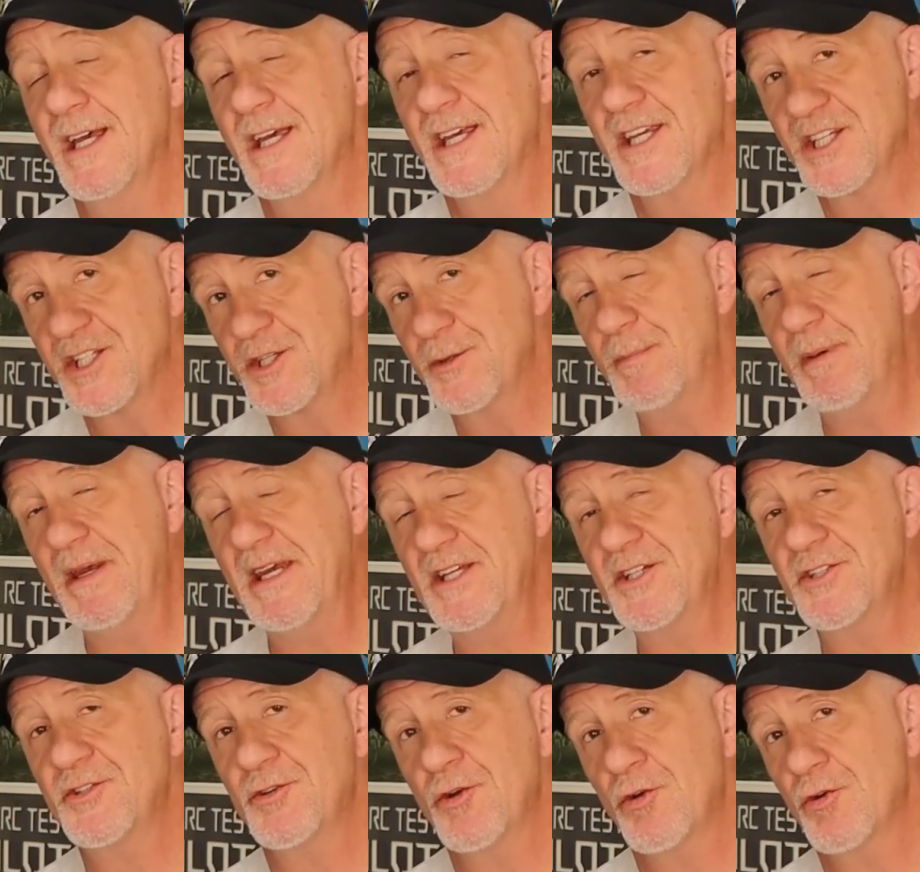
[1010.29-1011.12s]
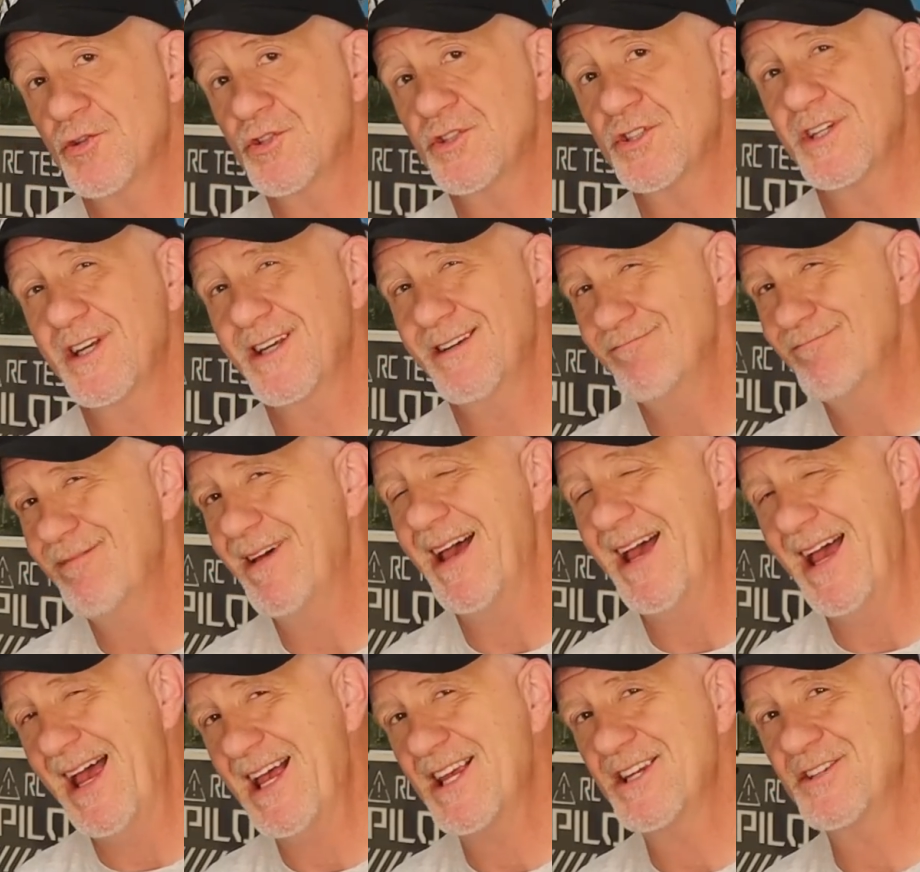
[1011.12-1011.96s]
Speedsters,
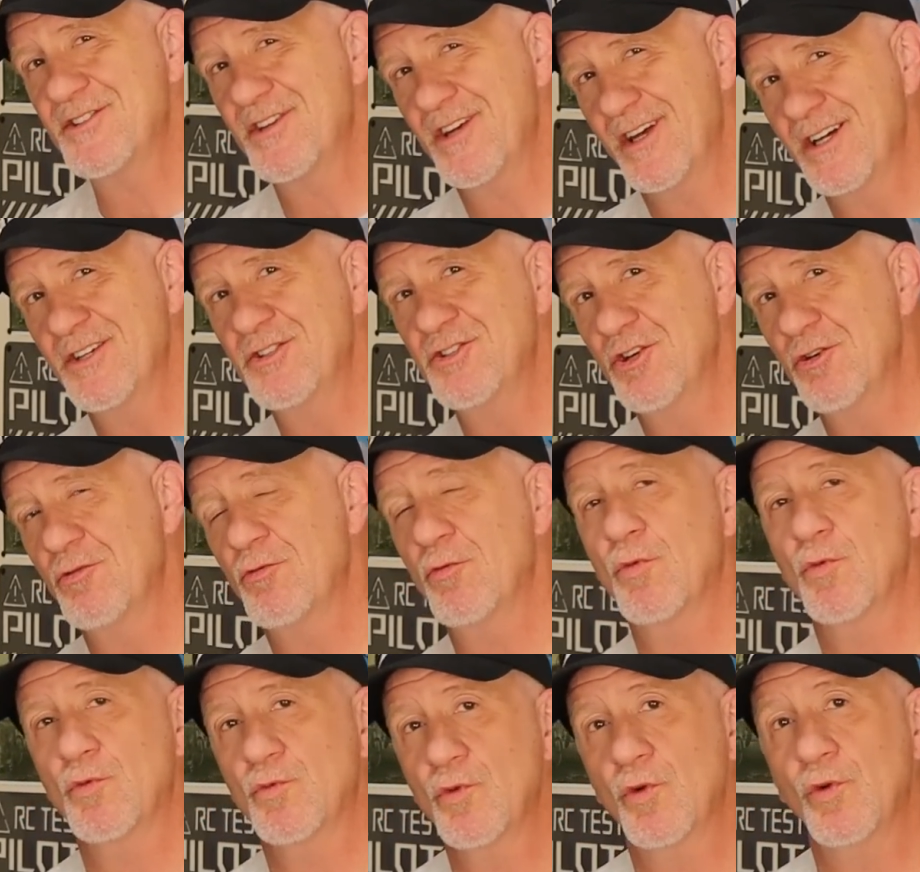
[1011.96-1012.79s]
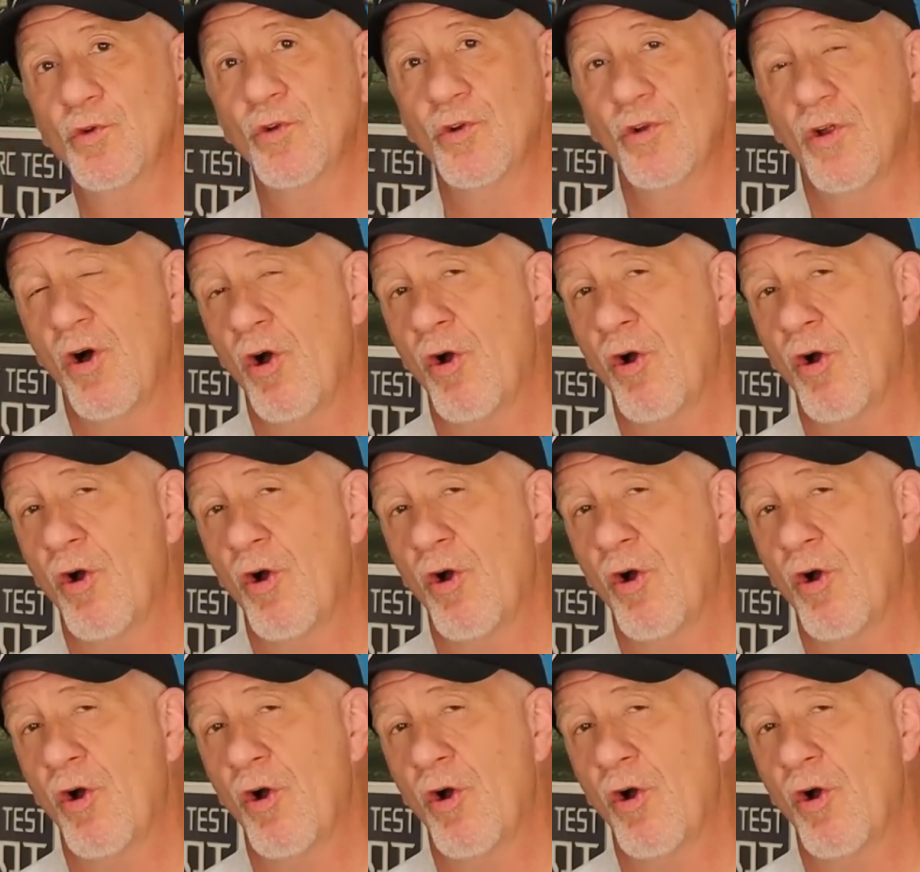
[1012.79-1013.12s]
as a general rule,